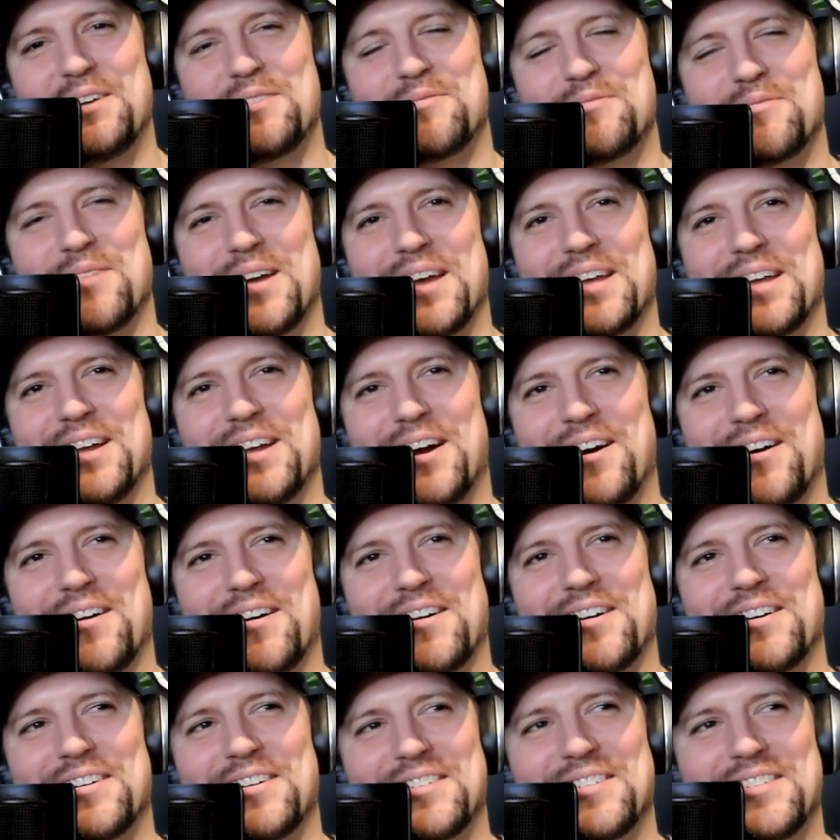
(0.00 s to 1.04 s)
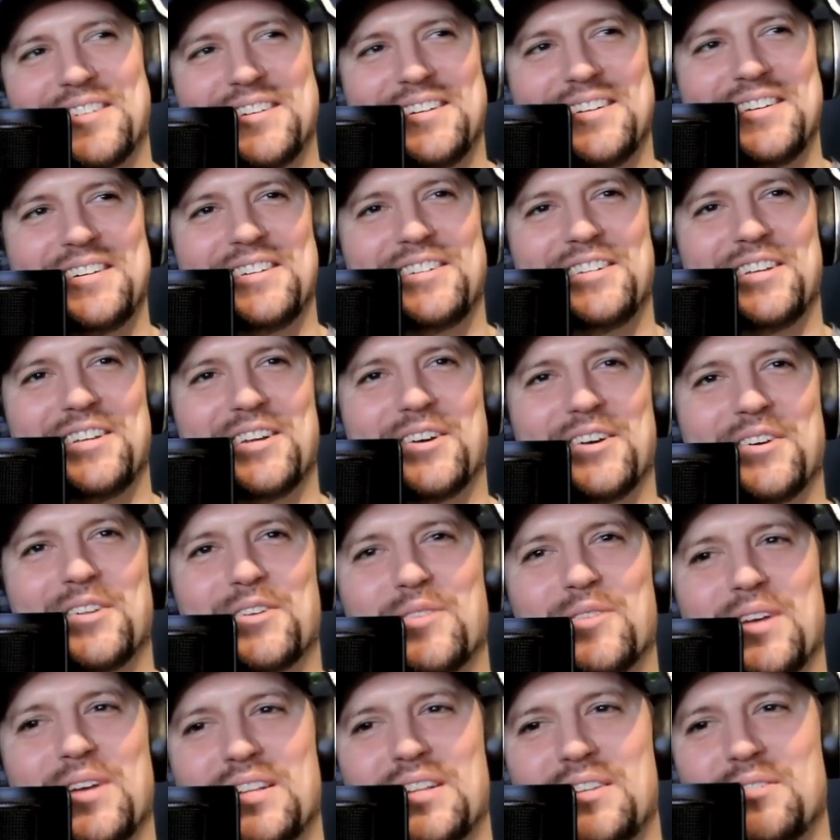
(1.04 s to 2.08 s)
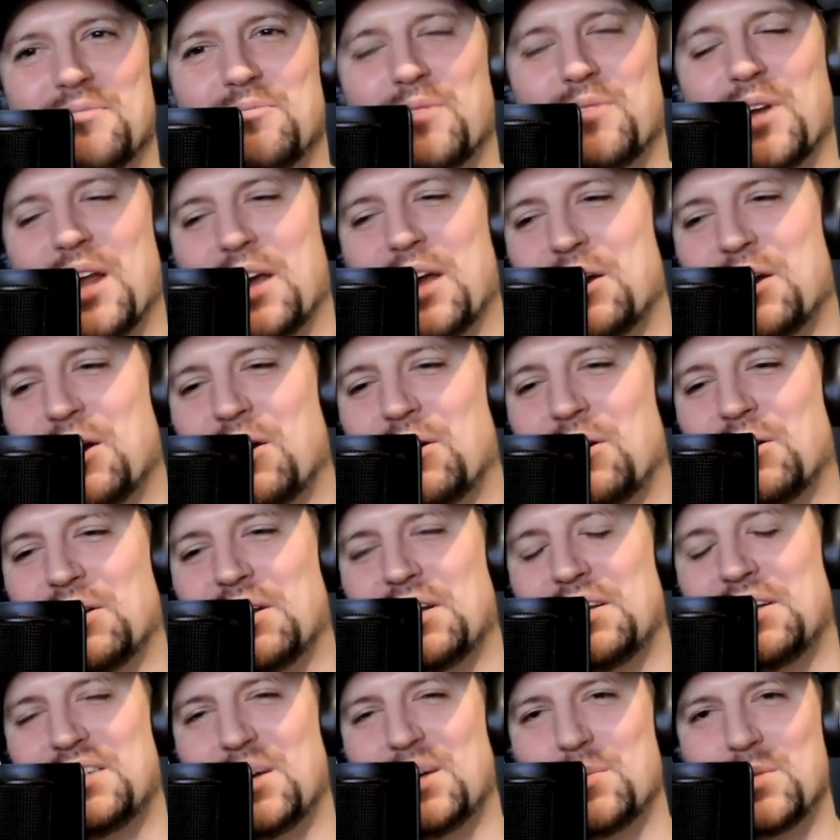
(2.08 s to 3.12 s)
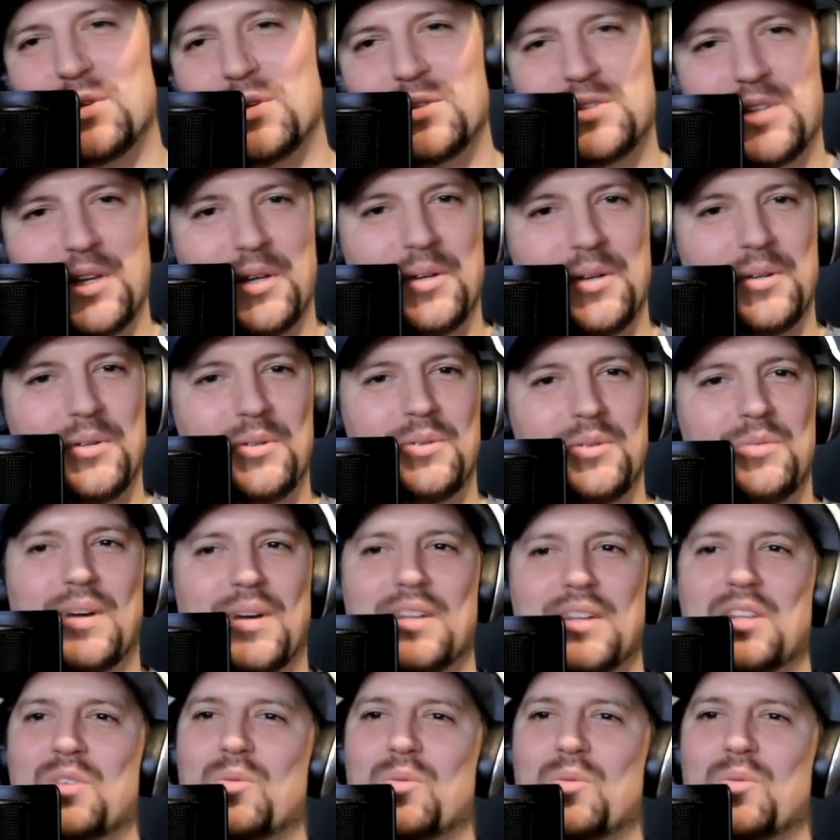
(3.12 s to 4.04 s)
right, are you know they're in what I call a W two, right?